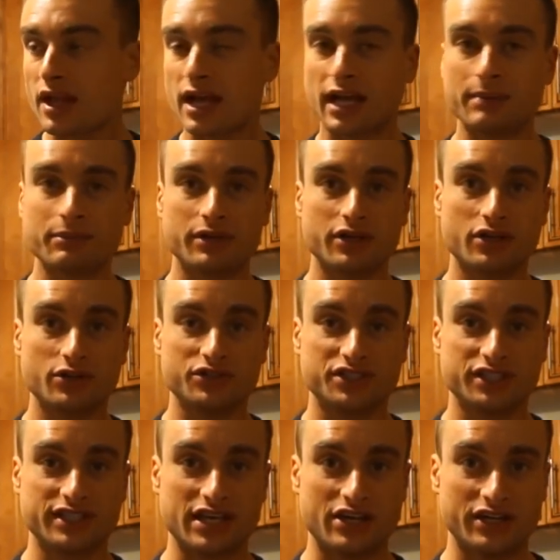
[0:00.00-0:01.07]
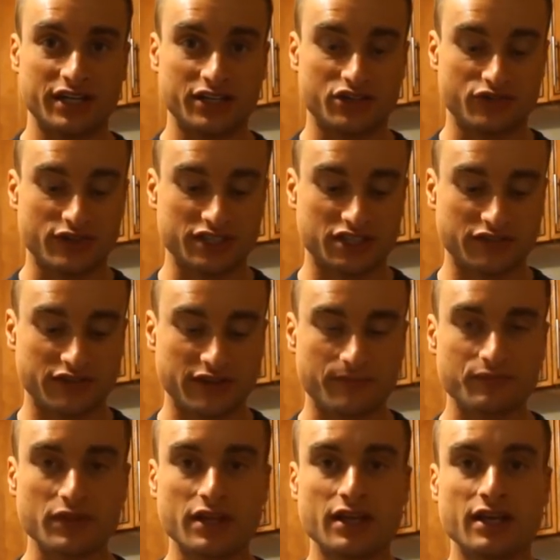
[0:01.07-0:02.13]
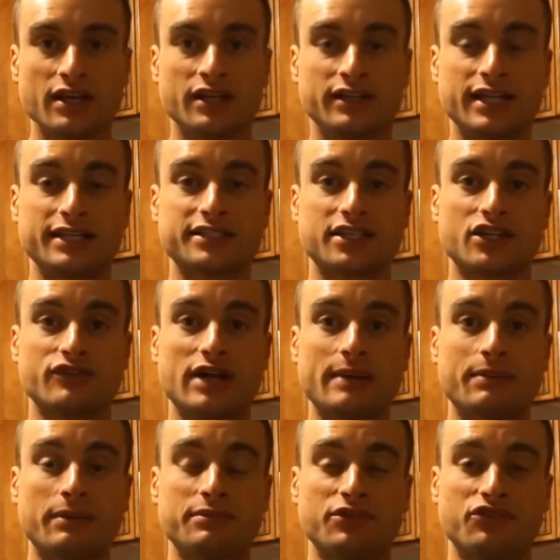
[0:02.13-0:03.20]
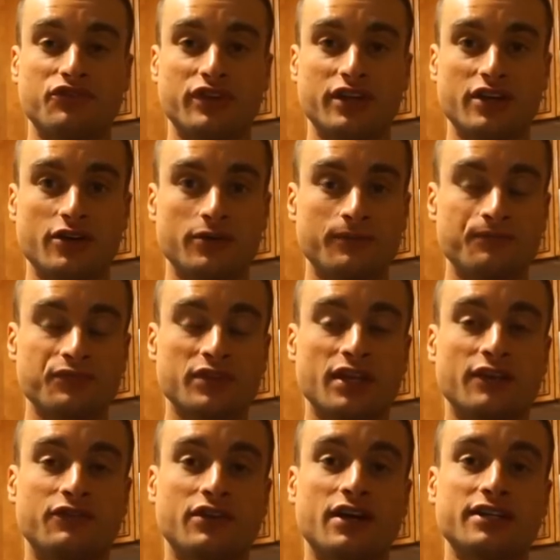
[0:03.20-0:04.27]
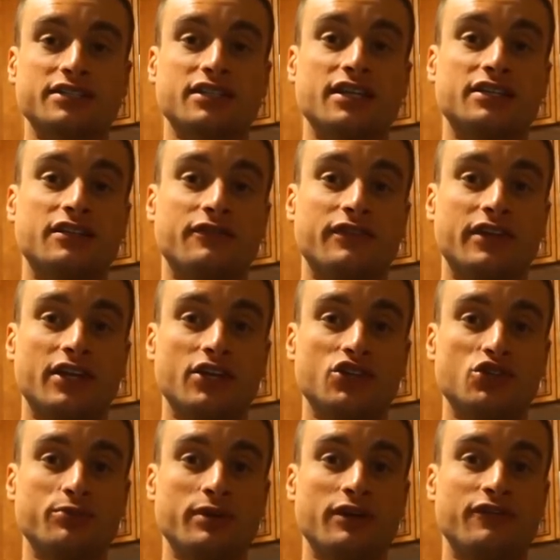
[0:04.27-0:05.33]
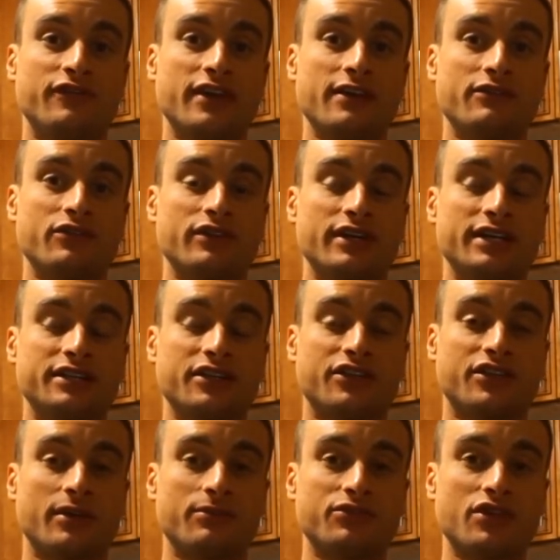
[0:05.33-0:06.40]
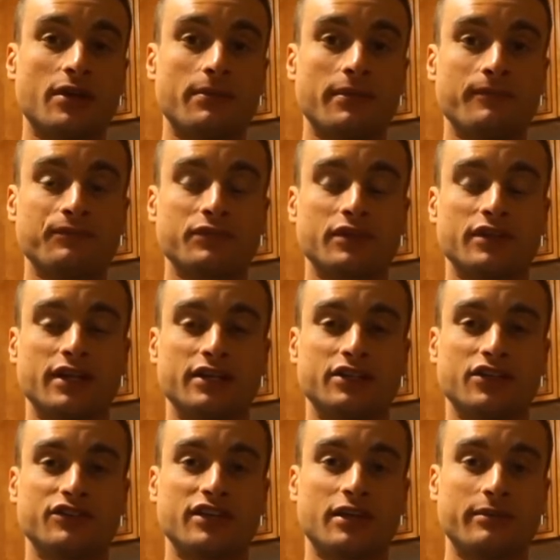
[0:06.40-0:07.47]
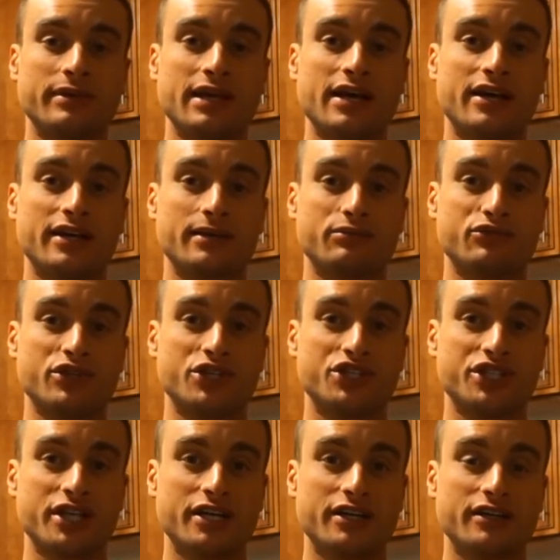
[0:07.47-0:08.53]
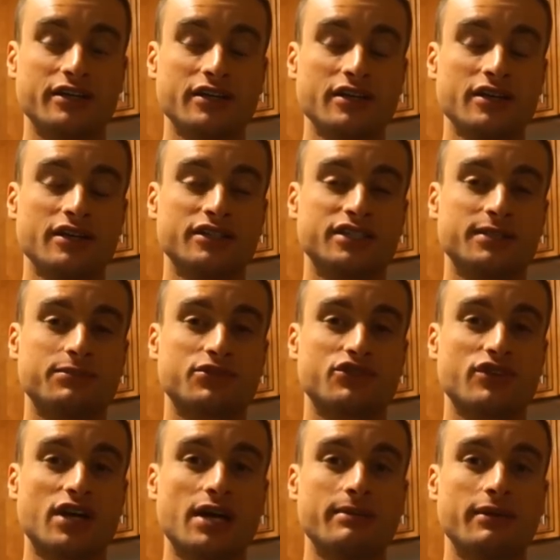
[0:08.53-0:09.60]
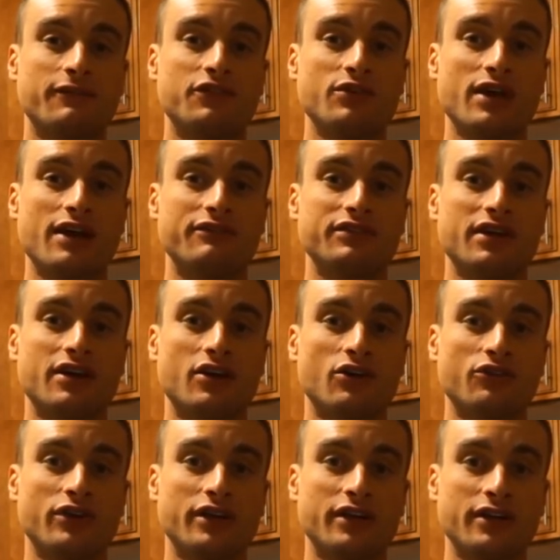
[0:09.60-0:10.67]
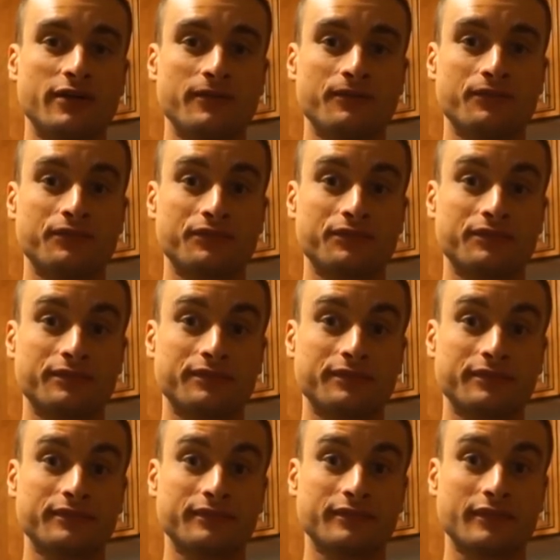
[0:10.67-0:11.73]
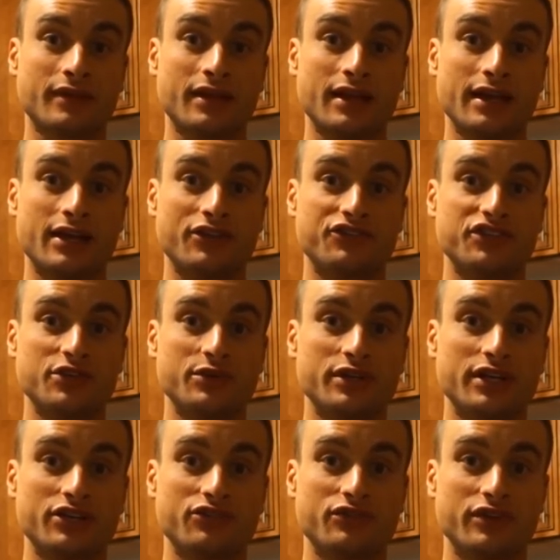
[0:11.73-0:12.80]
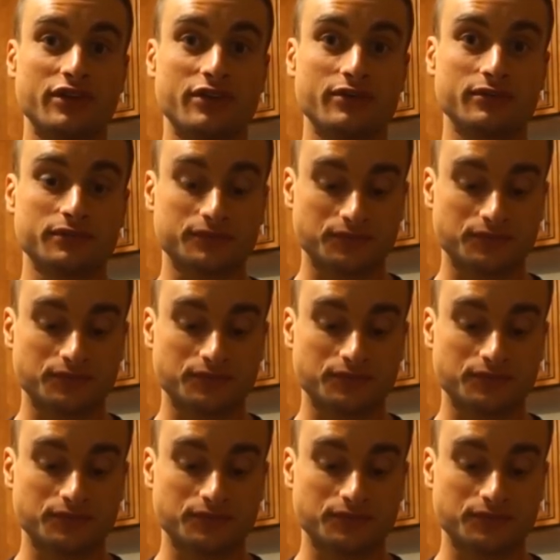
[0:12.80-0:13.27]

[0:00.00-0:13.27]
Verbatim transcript: I am going to go sit down and eat the rest of it. That's going to wrap up this video. If you guys liked the video, do me a favor, hit the thumbs up. It does help me out, I appreciate it. Subscribe if you have not already, and I'll see you in the next video.